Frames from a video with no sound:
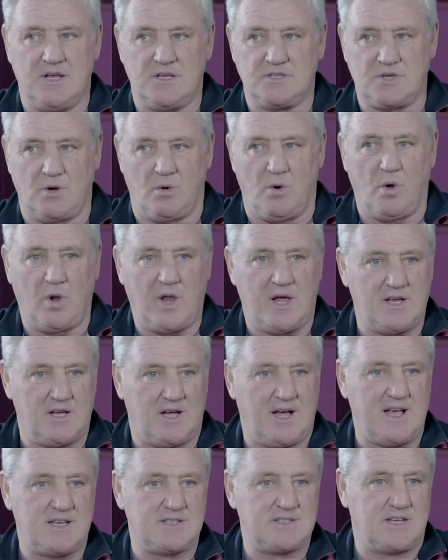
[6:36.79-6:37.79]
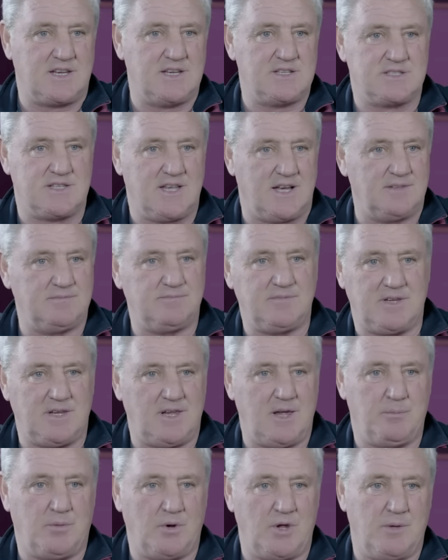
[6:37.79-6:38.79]
So all I ask is that
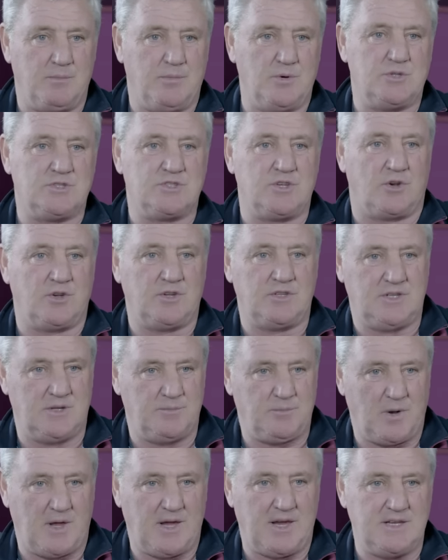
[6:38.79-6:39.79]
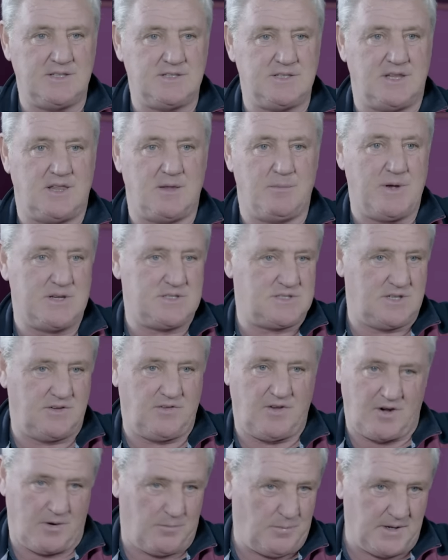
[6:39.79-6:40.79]
you put your boots on and you play to the best
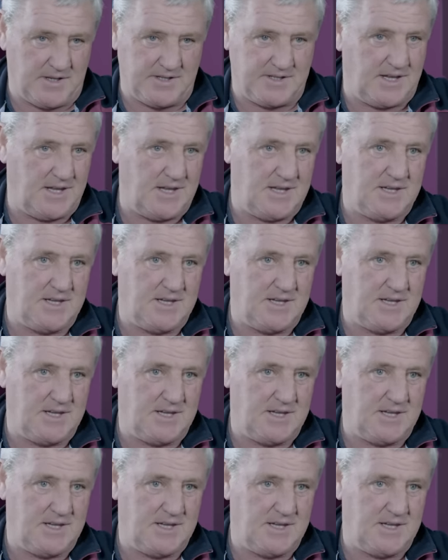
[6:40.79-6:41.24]
of your ability.